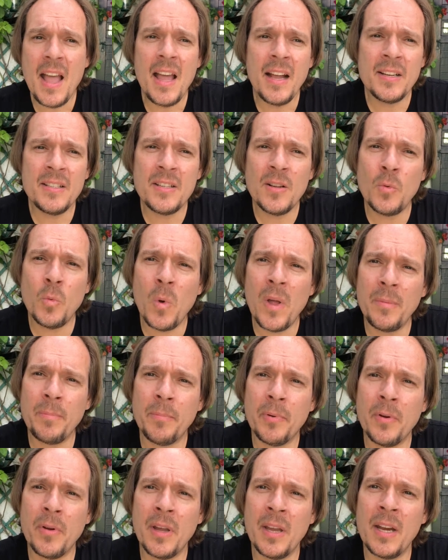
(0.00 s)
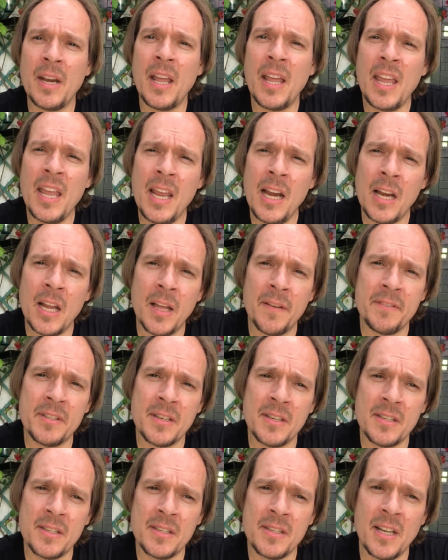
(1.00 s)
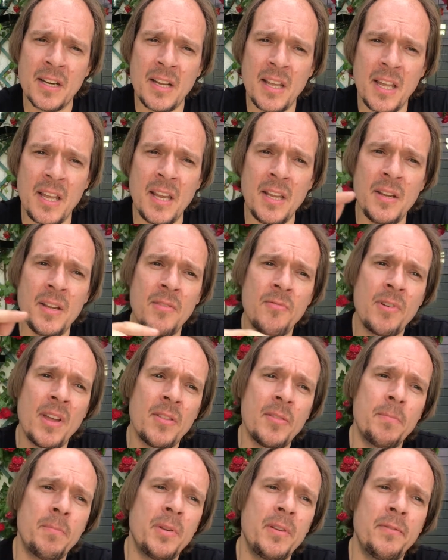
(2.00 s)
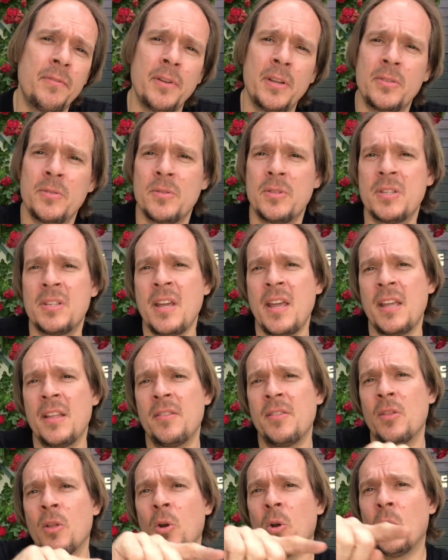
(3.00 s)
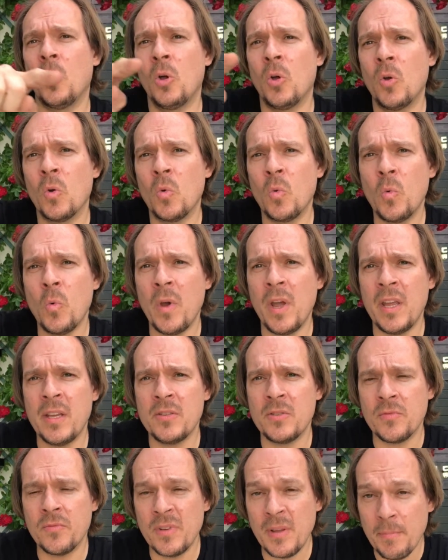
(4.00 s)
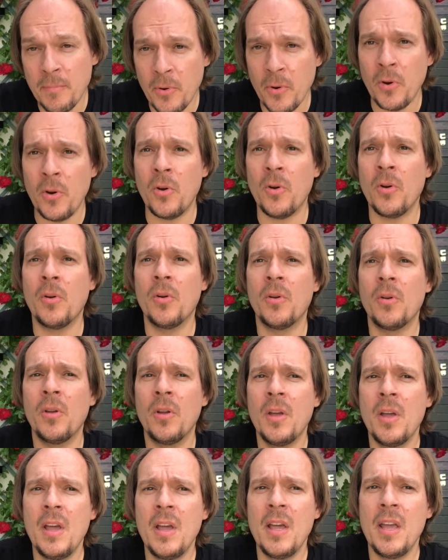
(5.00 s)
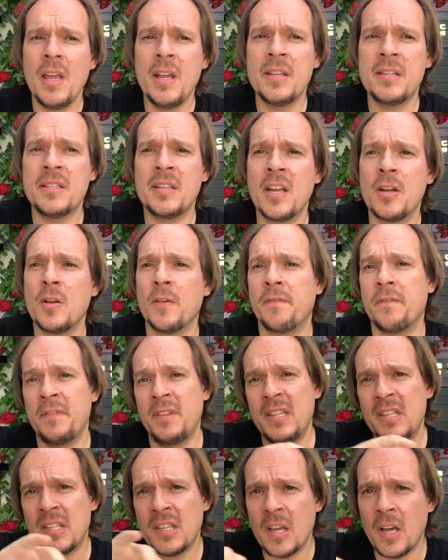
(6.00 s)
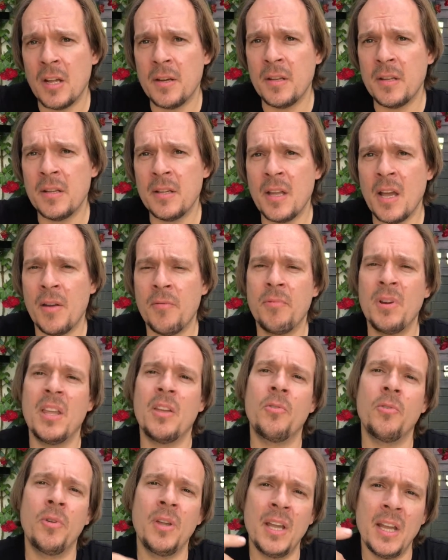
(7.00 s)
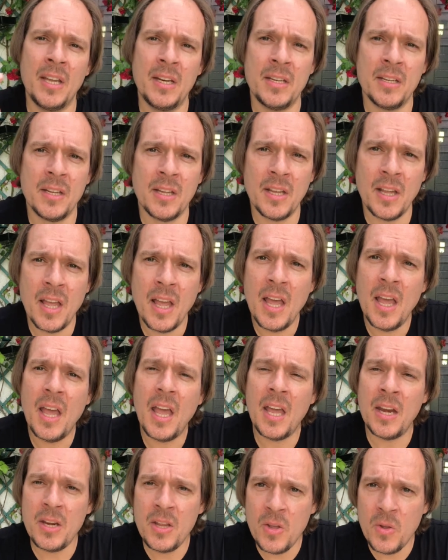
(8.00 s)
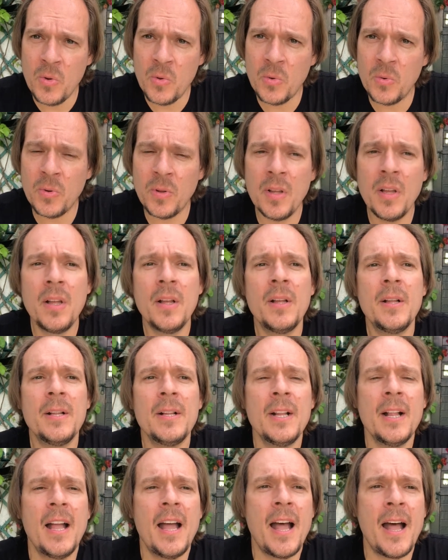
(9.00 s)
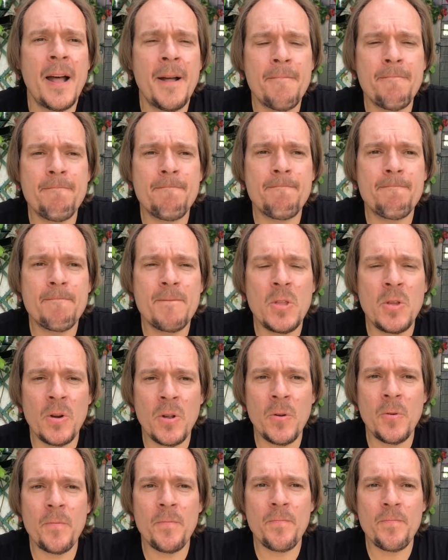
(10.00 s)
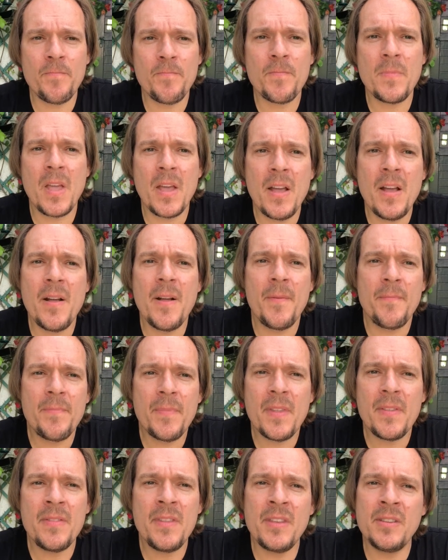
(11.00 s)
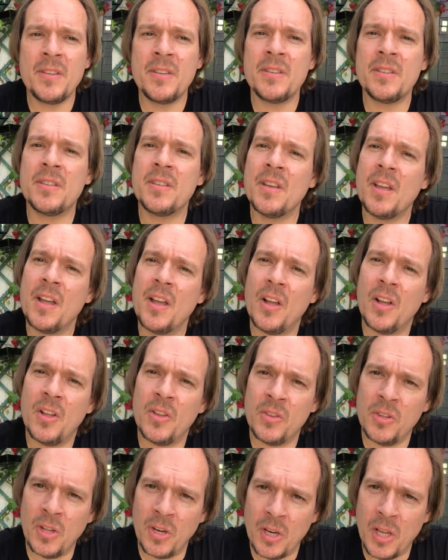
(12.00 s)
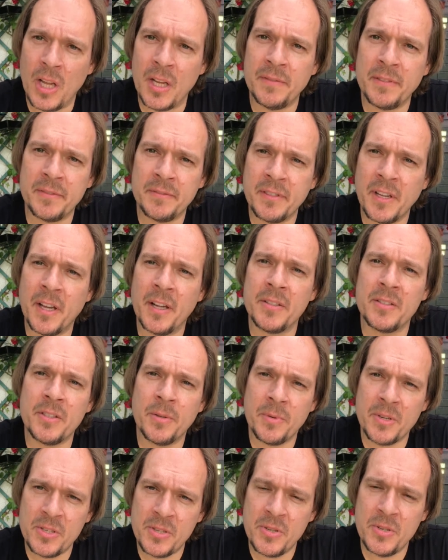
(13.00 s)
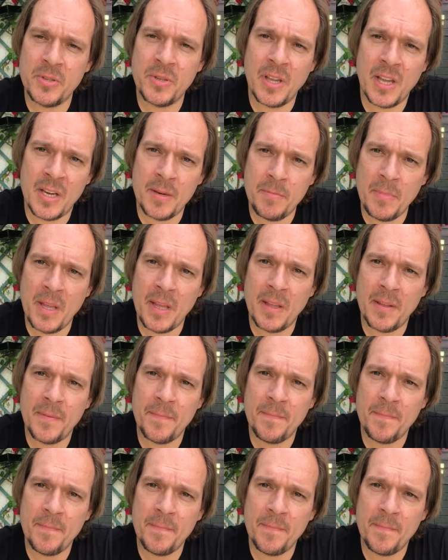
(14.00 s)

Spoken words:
Until what point he loves us, that he rather preferred to take the long way to repair instead of discarding and recreate anew. You know, this is the love of God towards you and me.